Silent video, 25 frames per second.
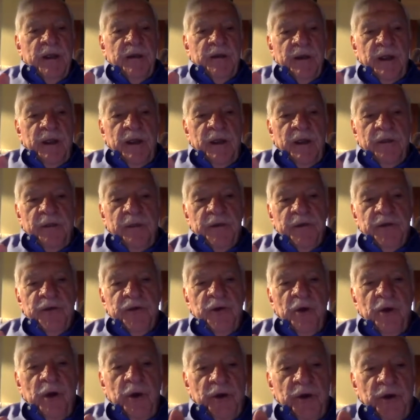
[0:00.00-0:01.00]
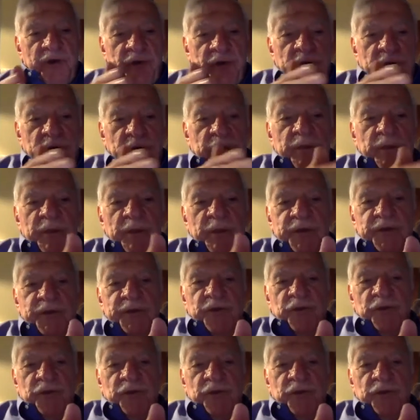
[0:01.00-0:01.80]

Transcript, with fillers: take this youngster in this